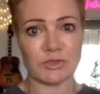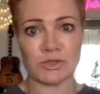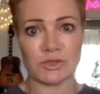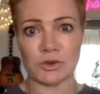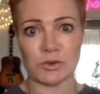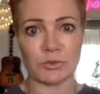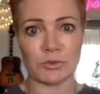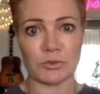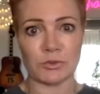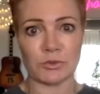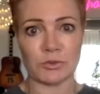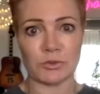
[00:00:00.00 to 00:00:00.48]
I'm
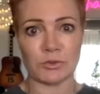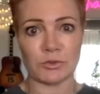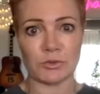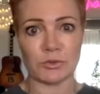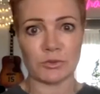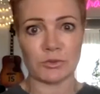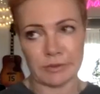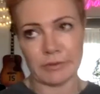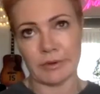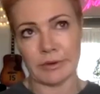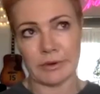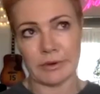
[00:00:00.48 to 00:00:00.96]
sure it will. I
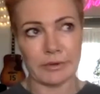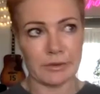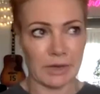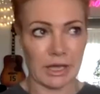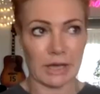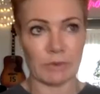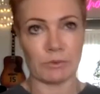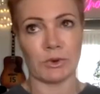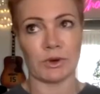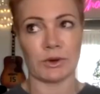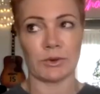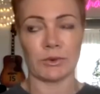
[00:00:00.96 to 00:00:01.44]
mean, you know,
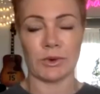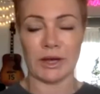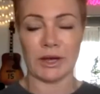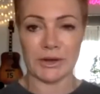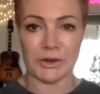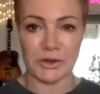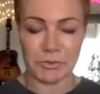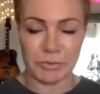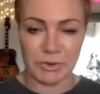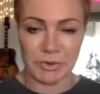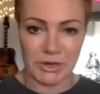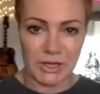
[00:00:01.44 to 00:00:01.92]
what do
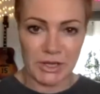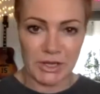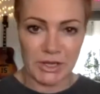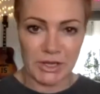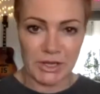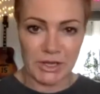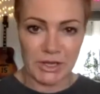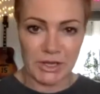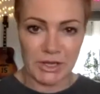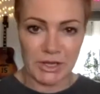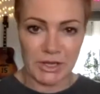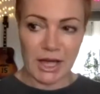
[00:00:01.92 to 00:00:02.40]
I know? But
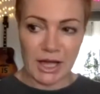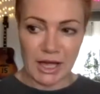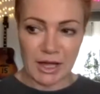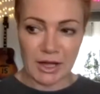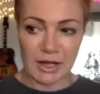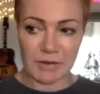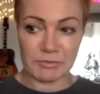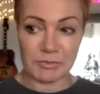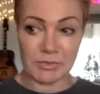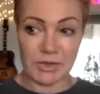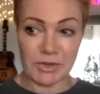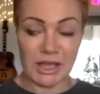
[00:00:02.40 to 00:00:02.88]

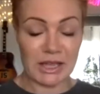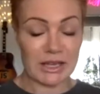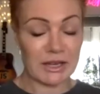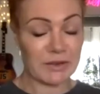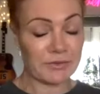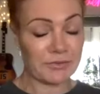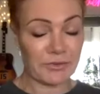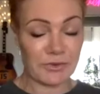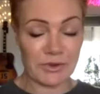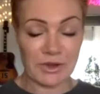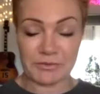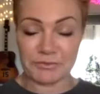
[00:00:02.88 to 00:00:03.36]
um,
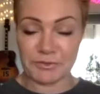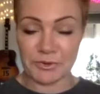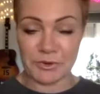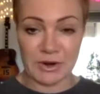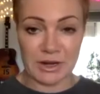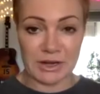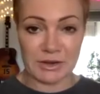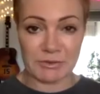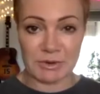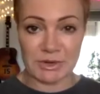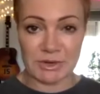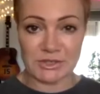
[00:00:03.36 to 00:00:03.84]
and if
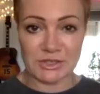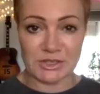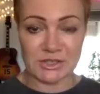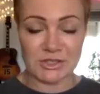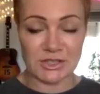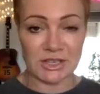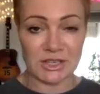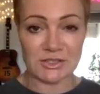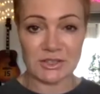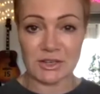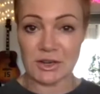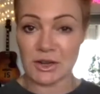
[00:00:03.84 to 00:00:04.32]
for any reason
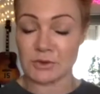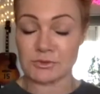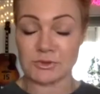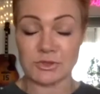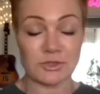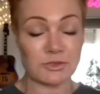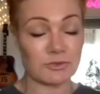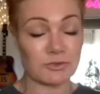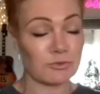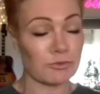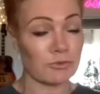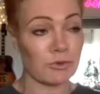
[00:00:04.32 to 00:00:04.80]
it doesn't,
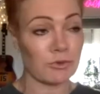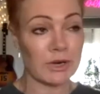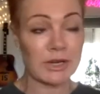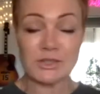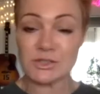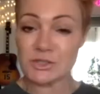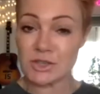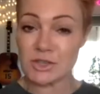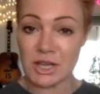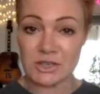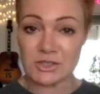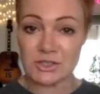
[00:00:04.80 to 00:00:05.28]
I'll just
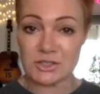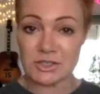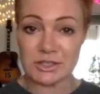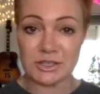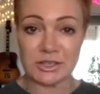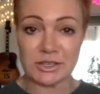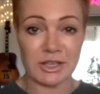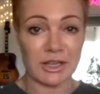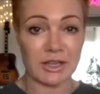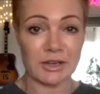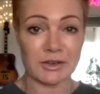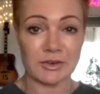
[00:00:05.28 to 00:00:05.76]

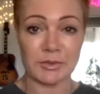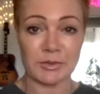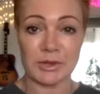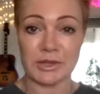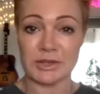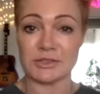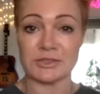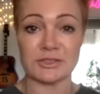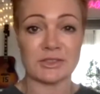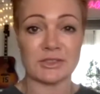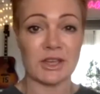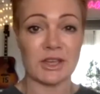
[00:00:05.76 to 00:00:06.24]
reschedule it again
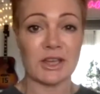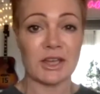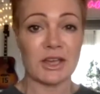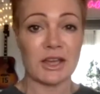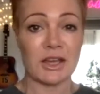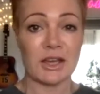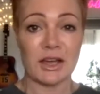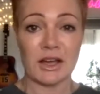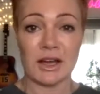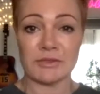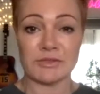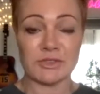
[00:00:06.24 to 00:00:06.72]
because
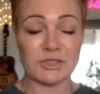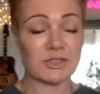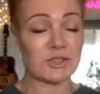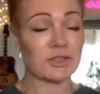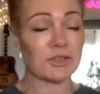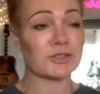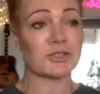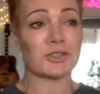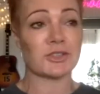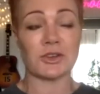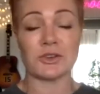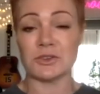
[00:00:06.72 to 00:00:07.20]
I've
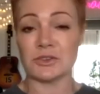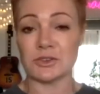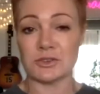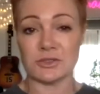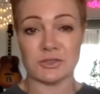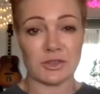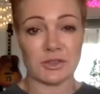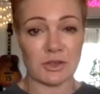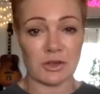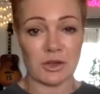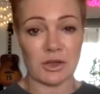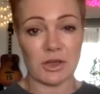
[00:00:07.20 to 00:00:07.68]
just got so
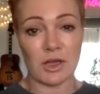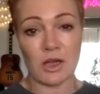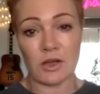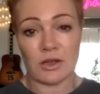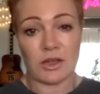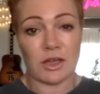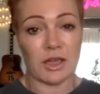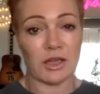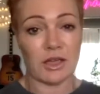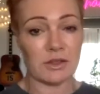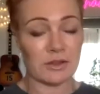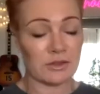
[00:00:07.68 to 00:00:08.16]
used to going,
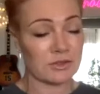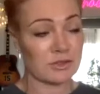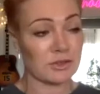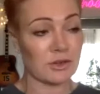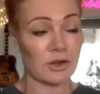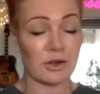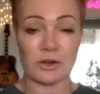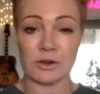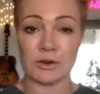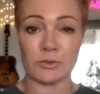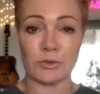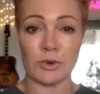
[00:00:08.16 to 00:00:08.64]
okay, it's
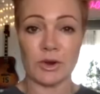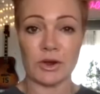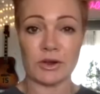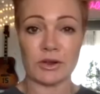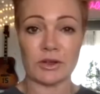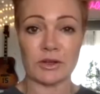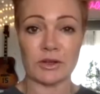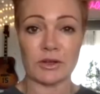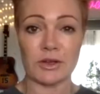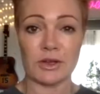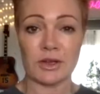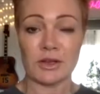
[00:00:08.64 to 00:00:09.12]
not going to
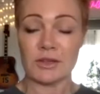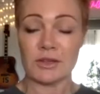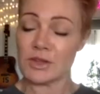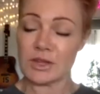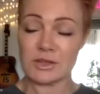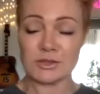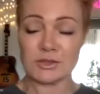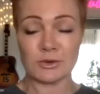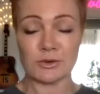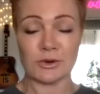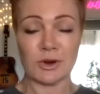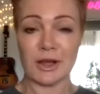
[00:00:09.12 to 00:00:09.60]
work.
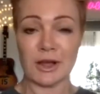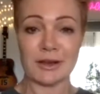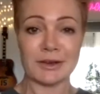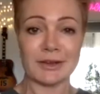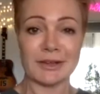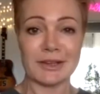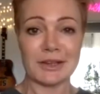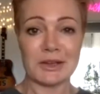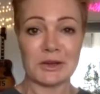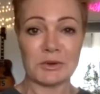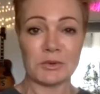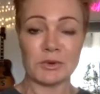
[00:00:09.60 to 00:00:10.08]
That's all right.
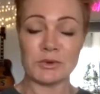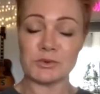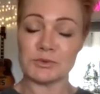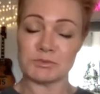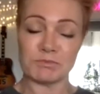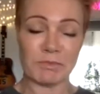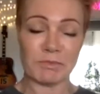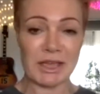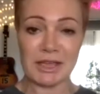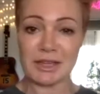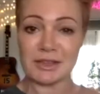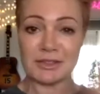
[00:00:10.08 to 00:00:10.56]
We'll
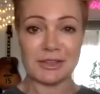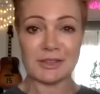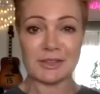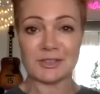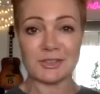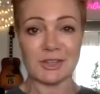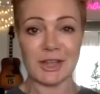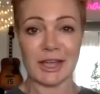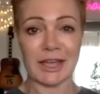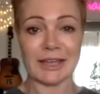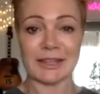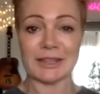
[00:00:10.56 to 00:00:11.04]
make it
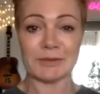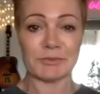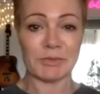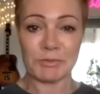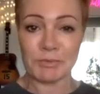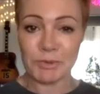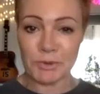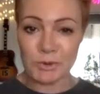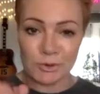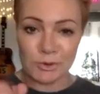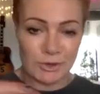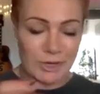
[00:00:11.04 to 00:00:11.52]
this day. And then
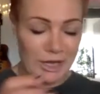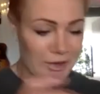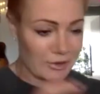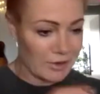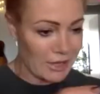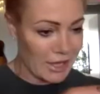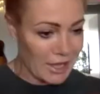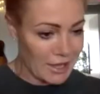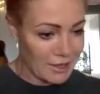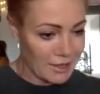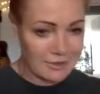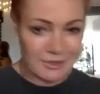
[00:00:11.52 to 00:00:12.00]
we put all
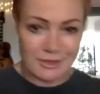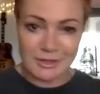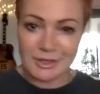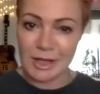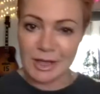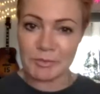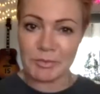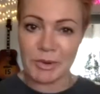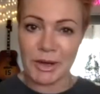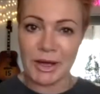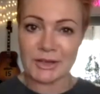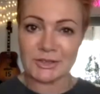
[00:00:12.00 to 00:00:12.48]
our eggs in
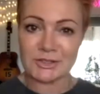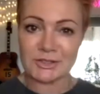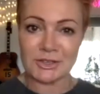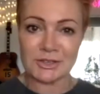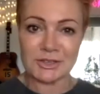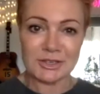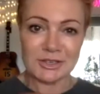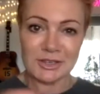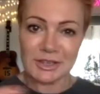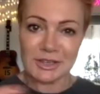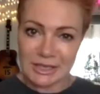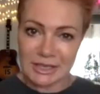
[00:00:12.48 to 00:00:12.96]
that
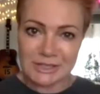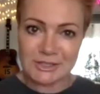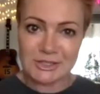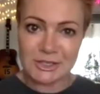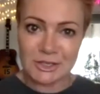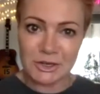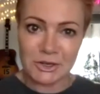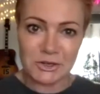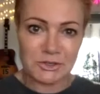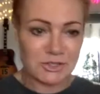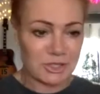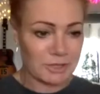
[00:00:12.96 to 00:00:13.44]
basket and it
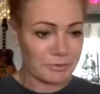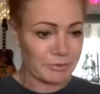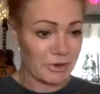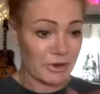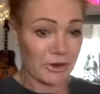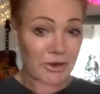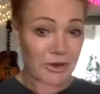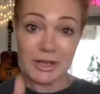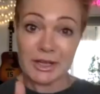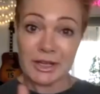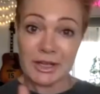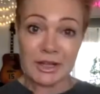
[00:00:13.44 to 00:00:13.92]
gets close. And then
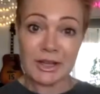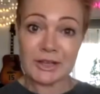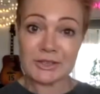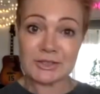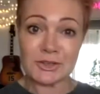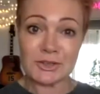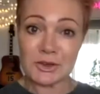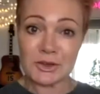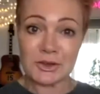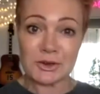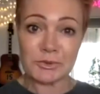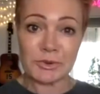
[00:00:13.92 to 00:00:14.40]
we go,
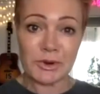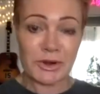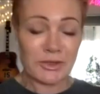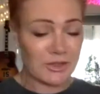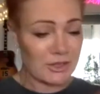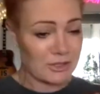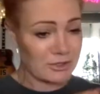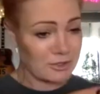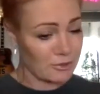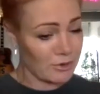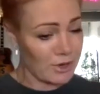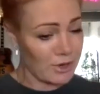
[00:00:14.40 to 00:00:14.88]
it's not going to
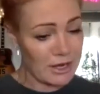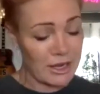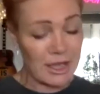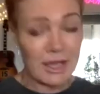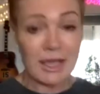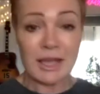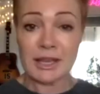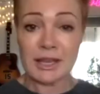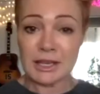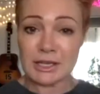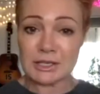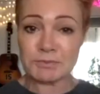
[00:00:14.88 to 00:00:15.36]
work. That's all right.
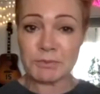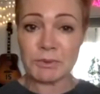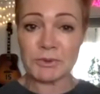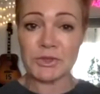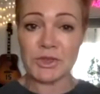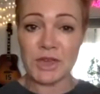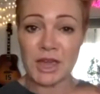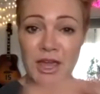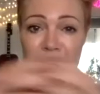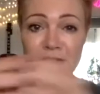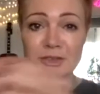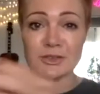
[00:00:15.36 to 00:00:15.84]
Let's
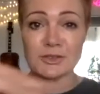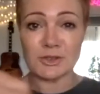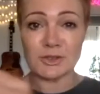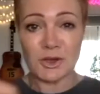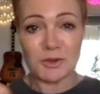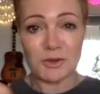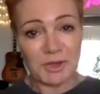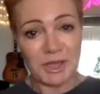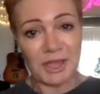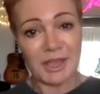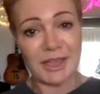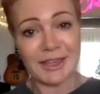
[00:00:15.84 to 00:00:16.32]
put the eggs
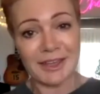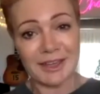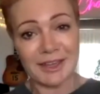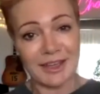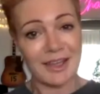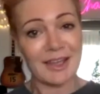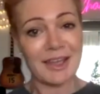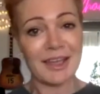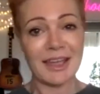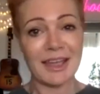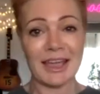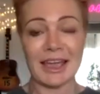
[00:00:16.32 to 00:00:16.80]
over
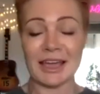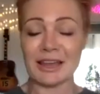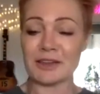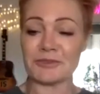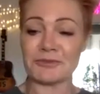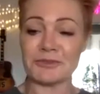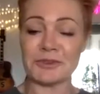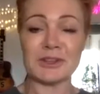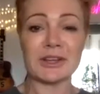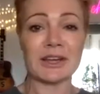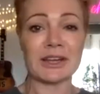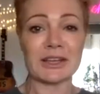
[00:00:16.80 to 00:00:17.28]
here. And
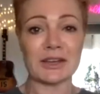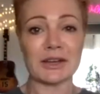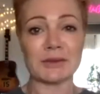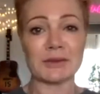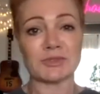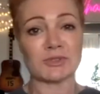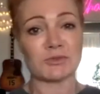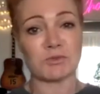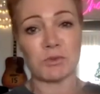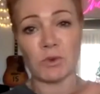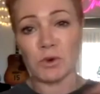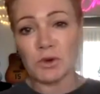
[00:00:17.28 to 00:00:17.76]
I feel like
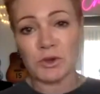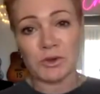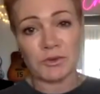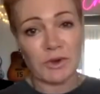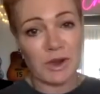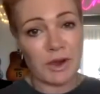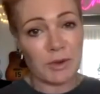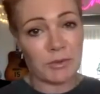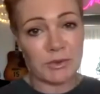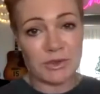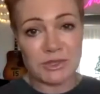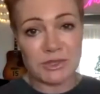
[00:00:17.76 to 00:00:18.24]
I'm just
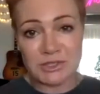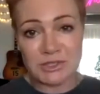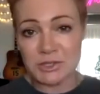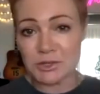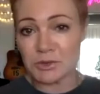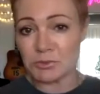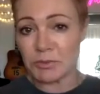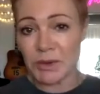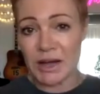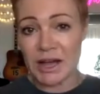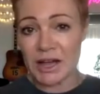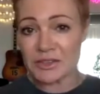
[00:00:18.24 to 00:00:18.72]
walking around with these
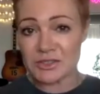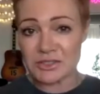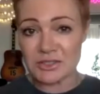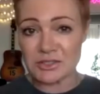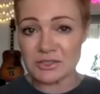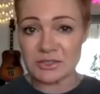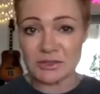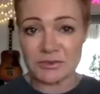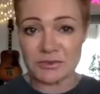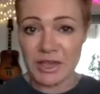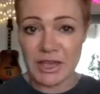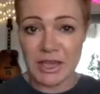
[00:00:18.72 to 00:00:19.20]
little
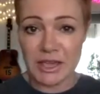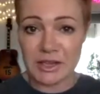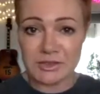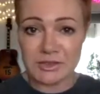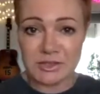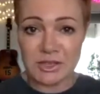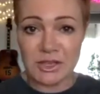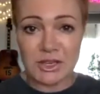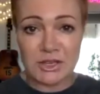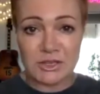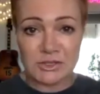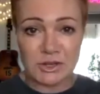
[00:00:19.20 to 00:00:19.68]
baskets of
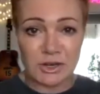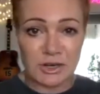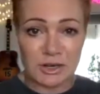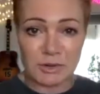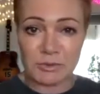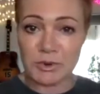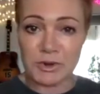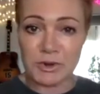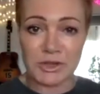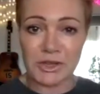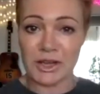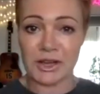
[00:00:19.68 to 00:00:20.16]
eggs trying
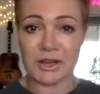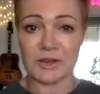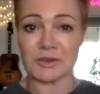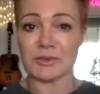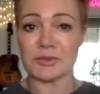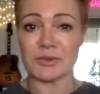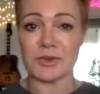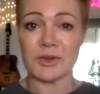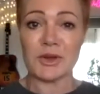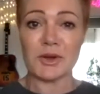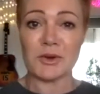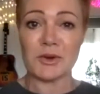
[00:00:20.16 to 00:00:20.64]
to work out
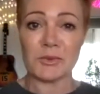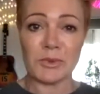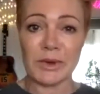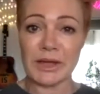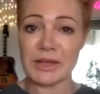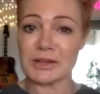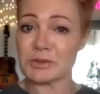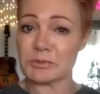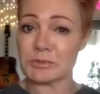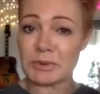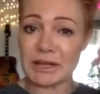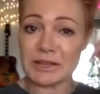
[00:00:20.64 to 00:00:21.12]

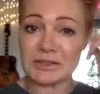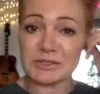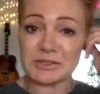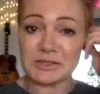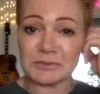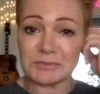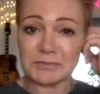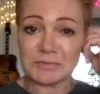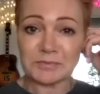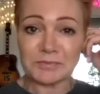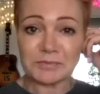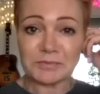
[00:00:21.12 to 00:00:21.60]
where to
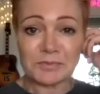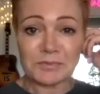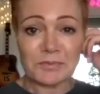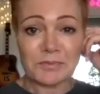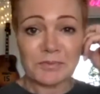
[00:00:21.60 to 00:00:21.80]
place them.